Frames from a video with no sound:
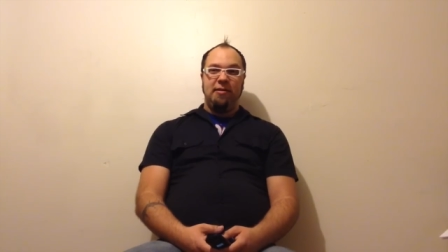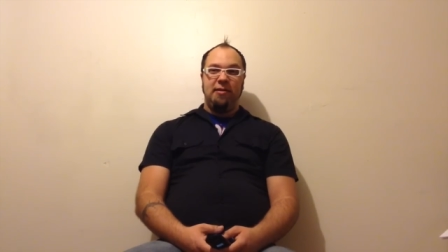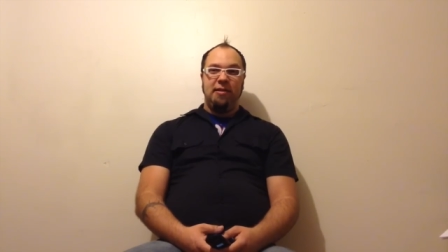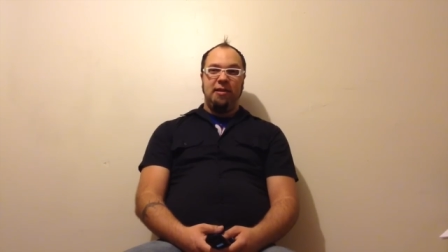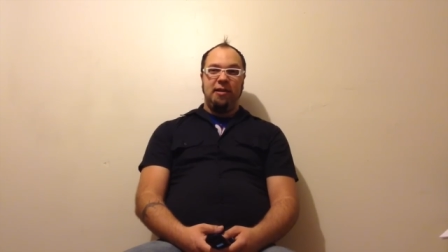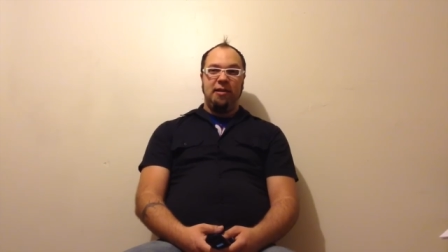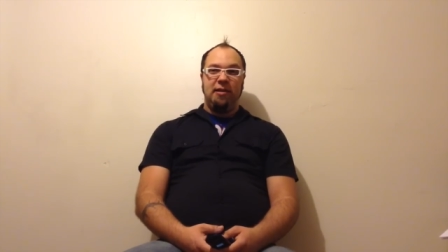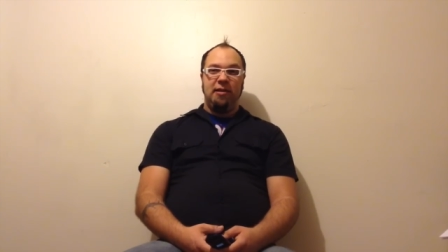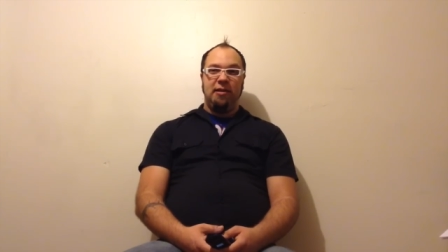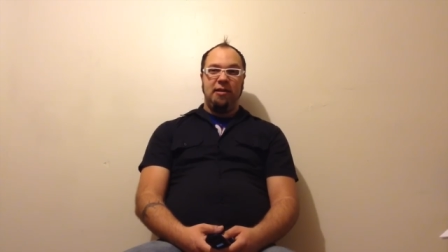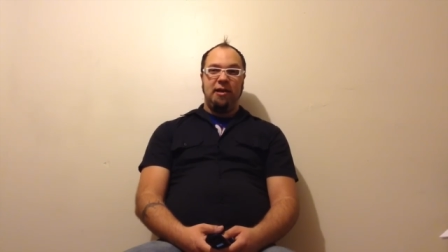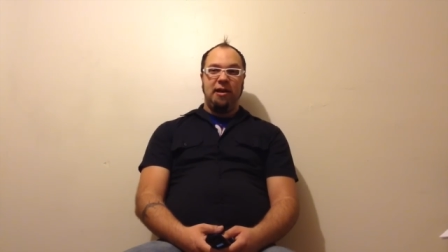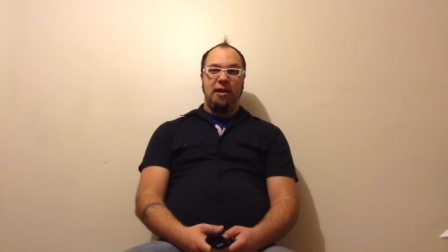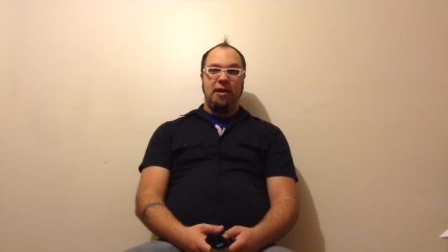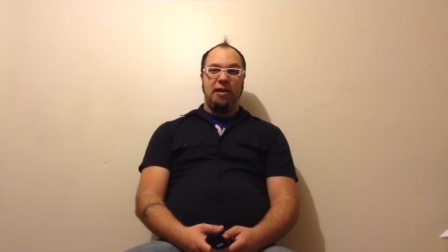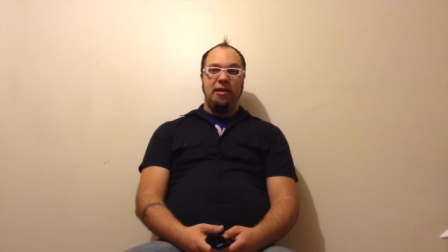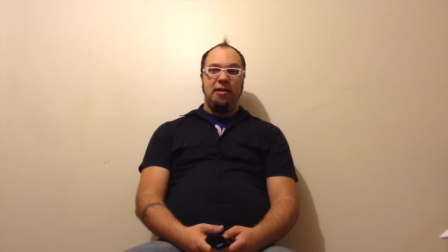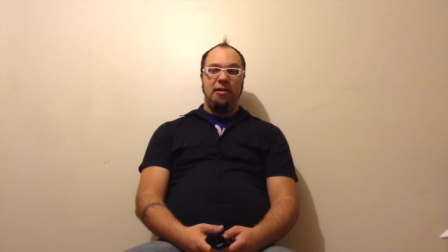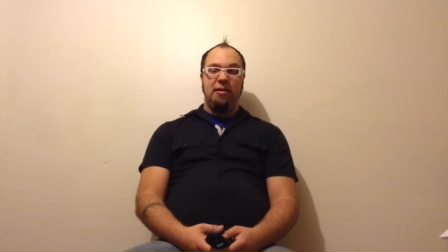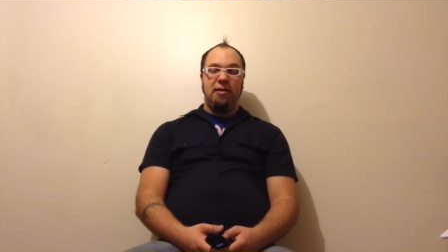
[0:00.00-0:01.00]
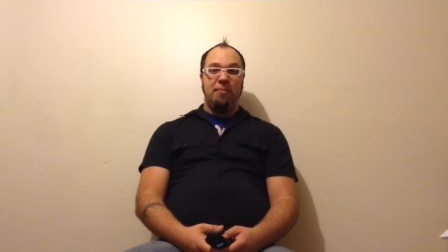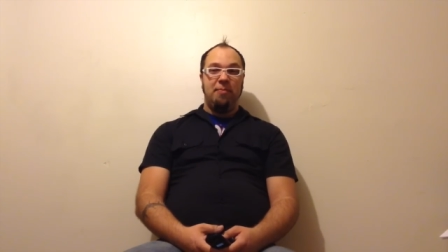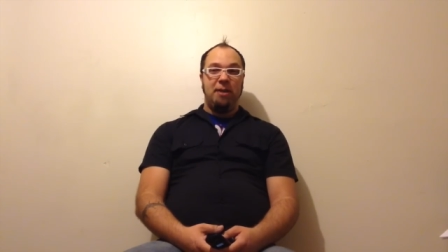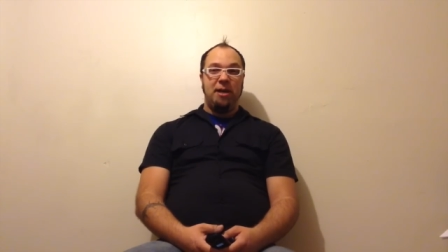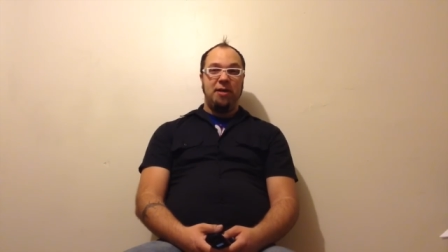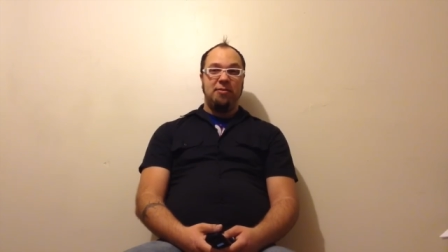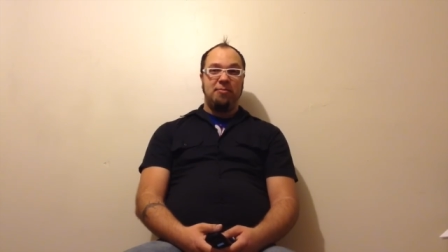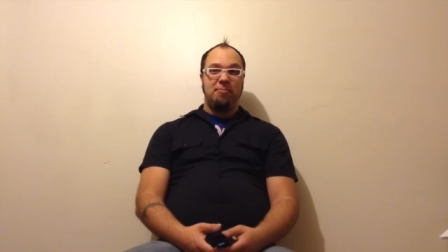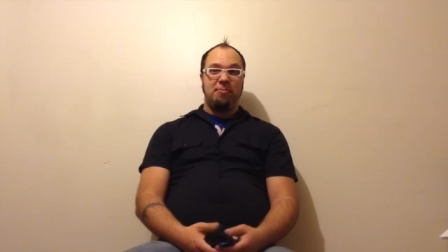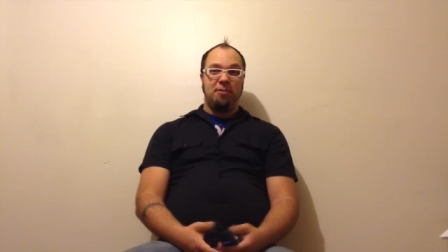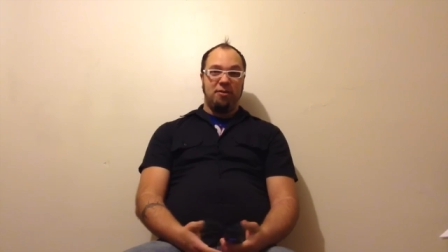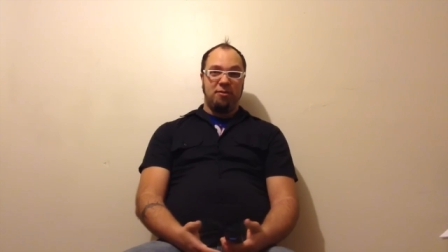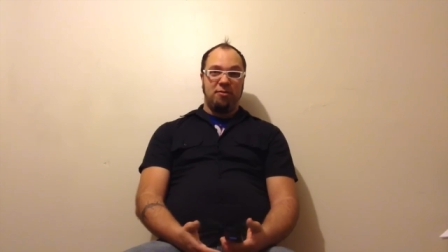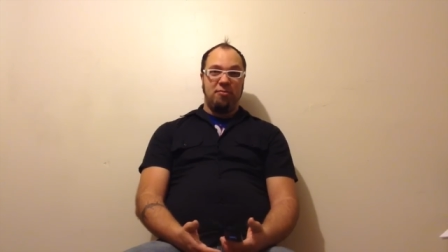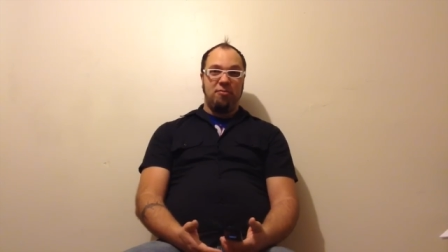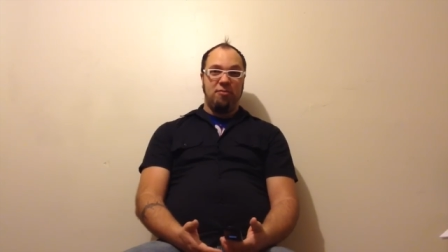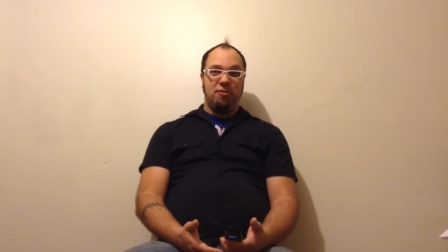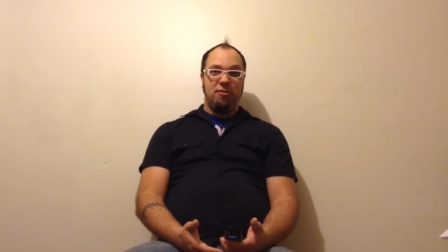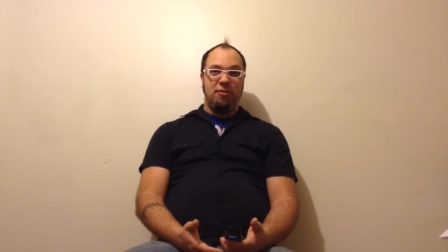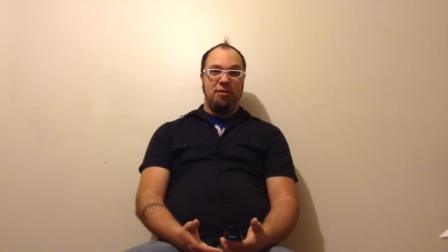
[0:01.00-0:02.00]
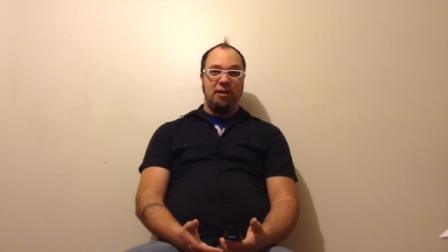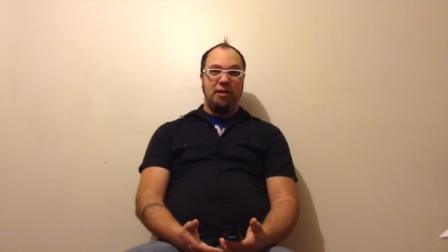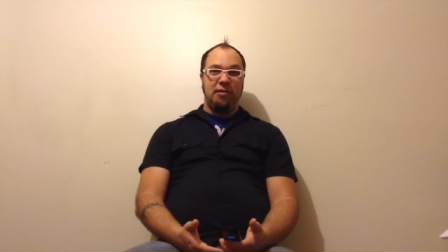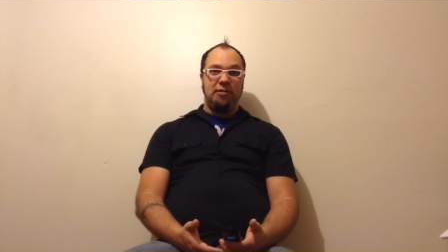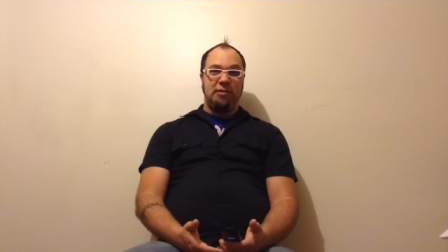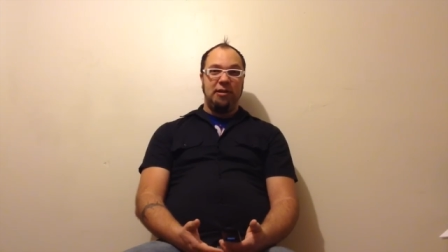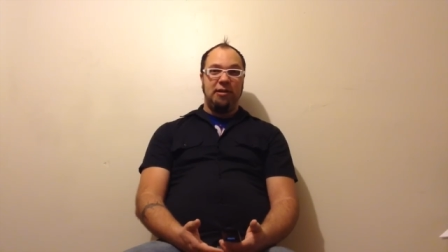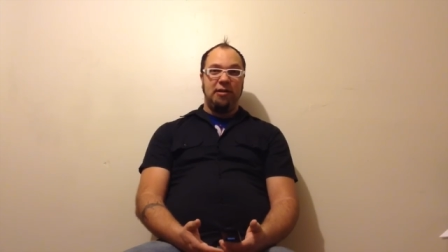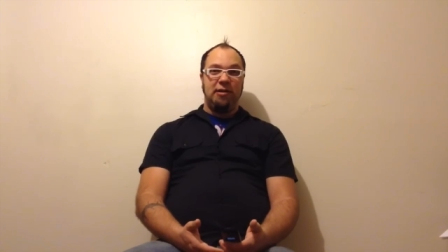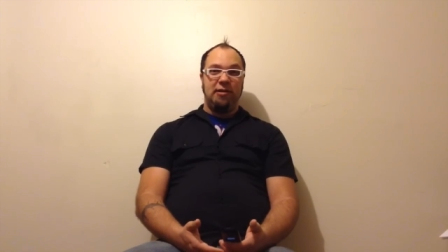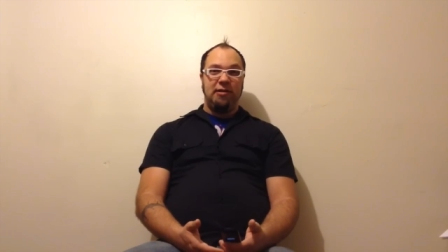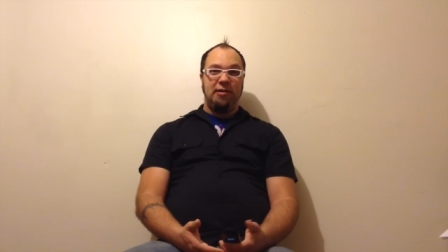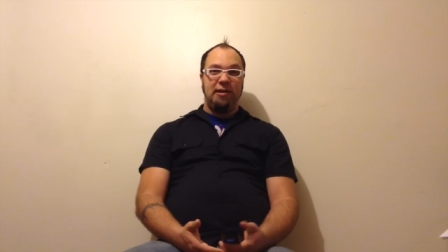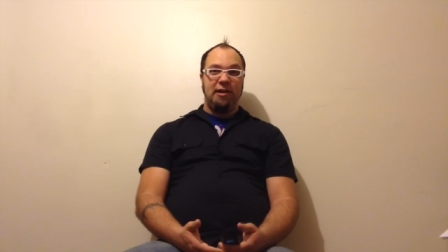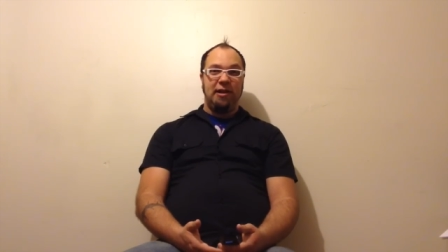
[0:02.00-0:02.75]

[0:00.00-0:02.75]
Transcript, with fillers: they had a basketball court out there,